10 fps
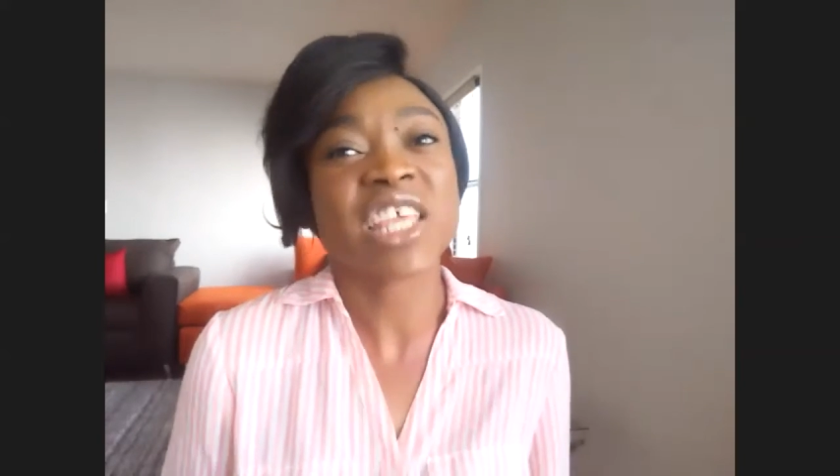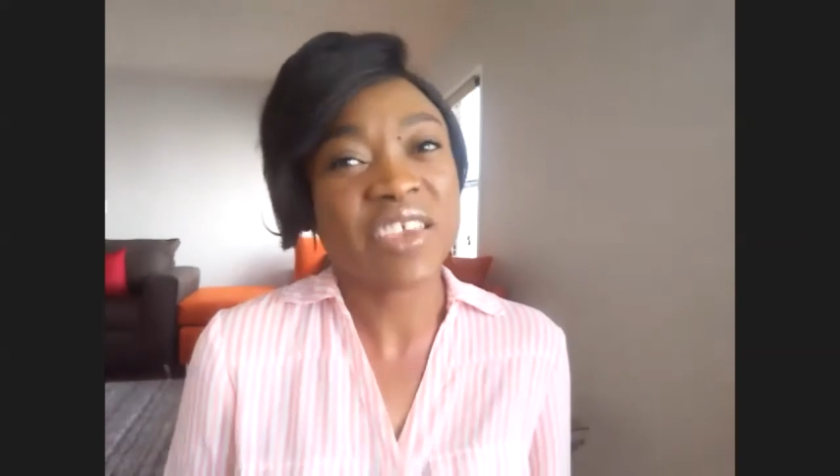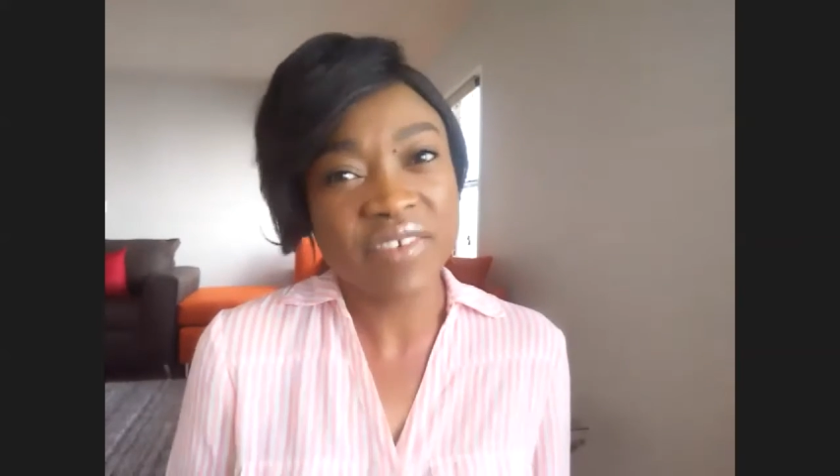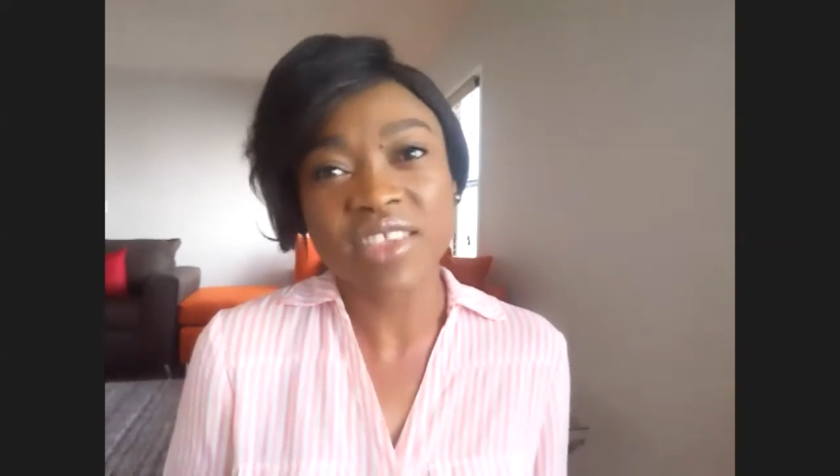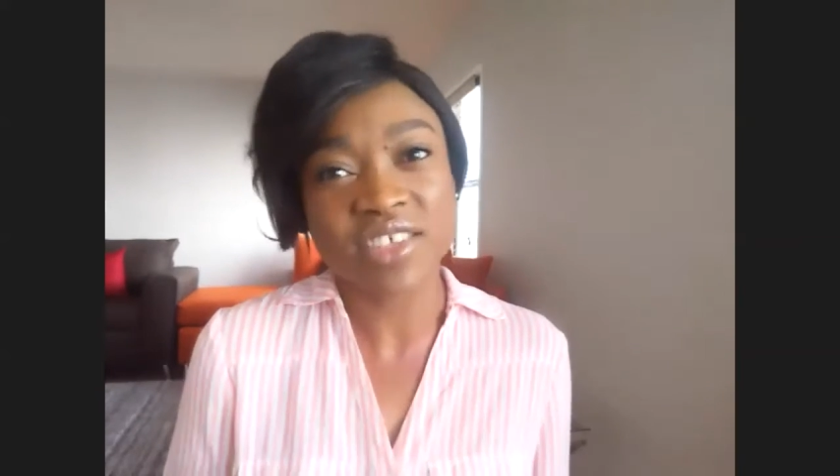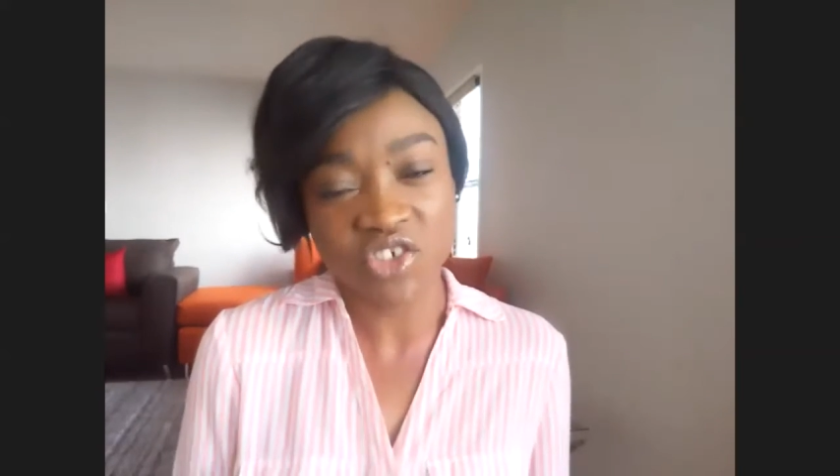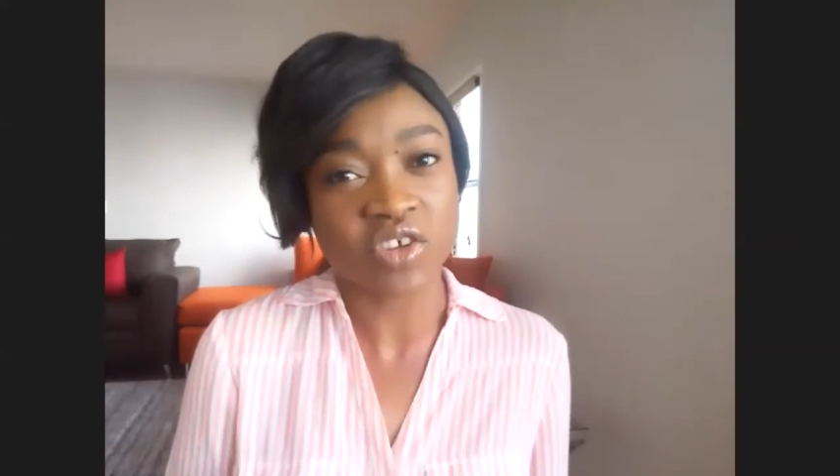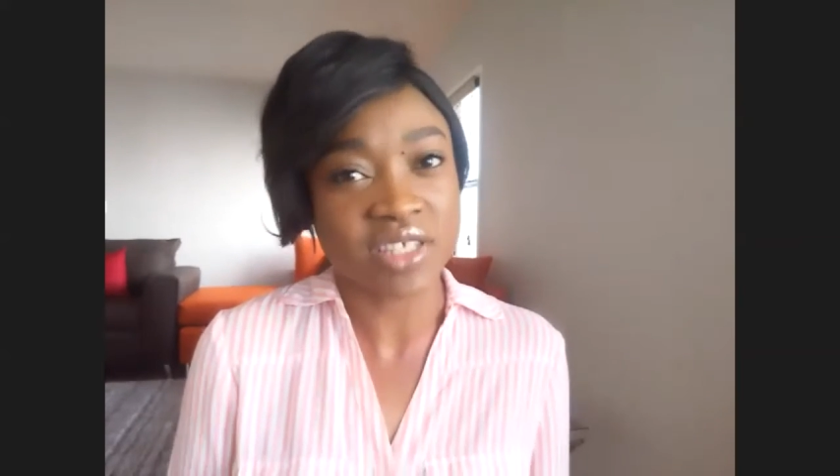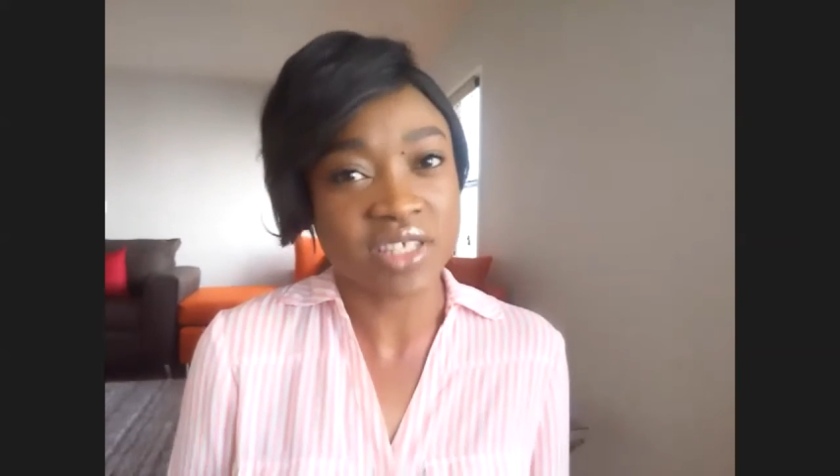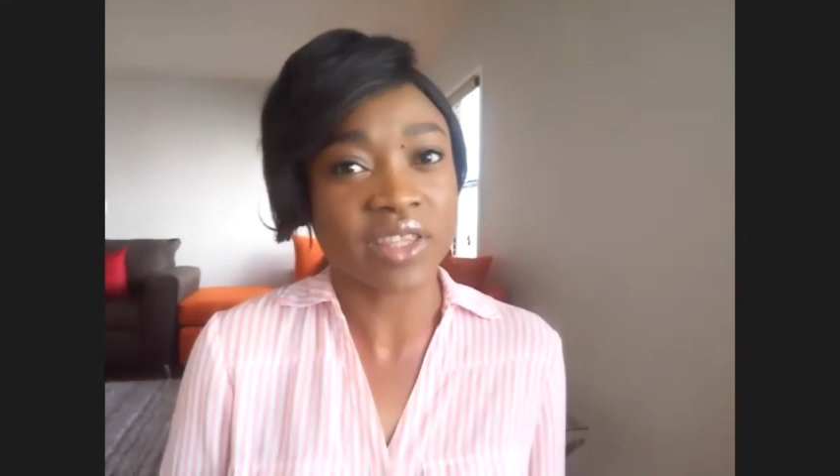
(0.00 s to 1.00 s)
even this shirt
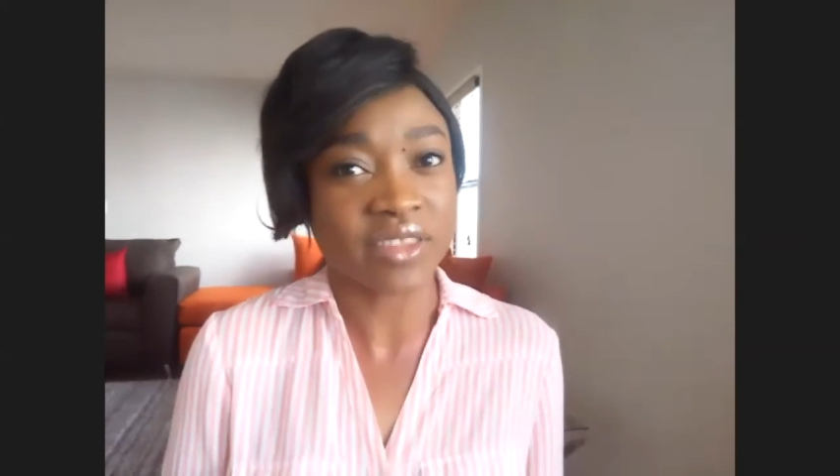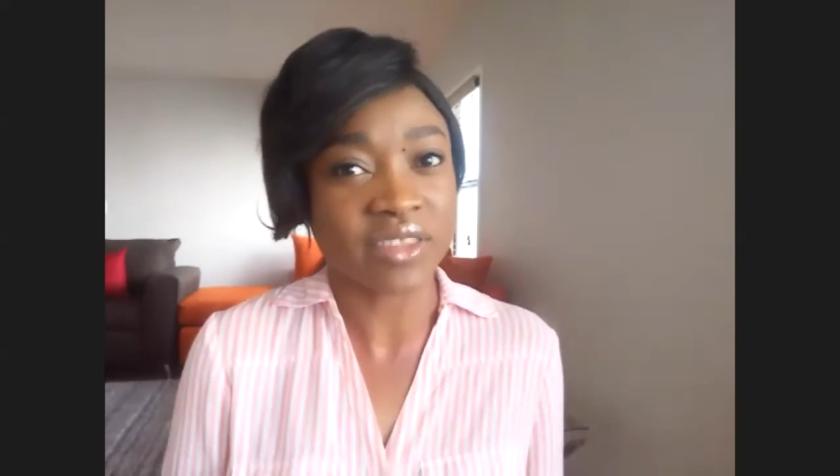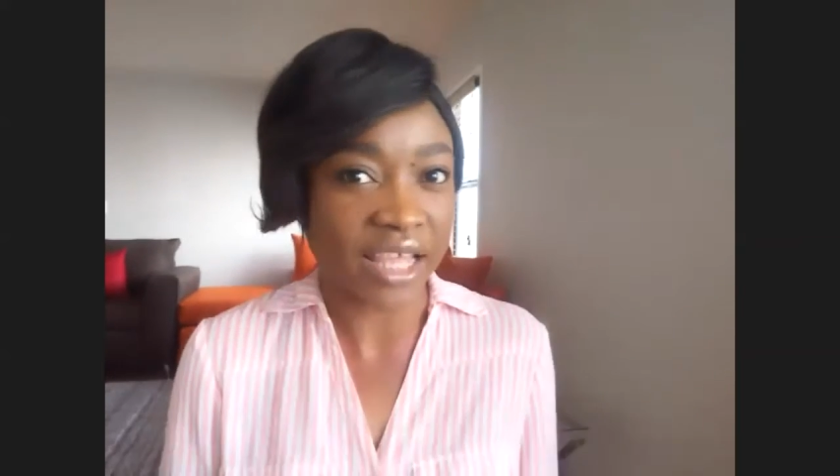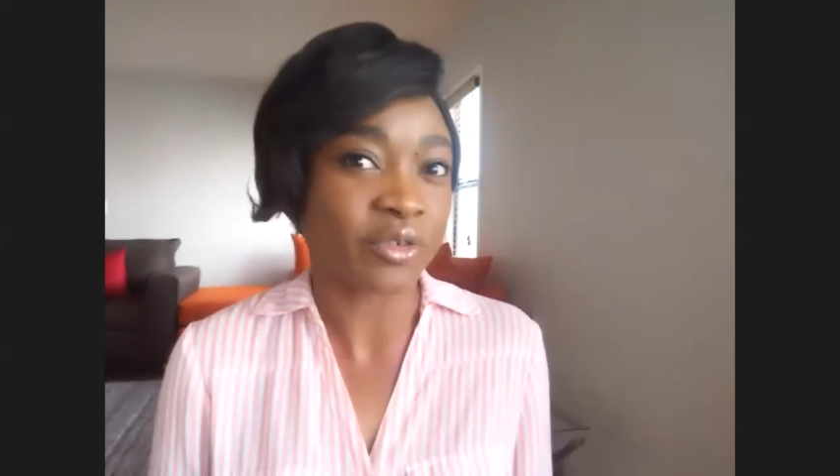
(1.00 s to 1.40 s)
is not that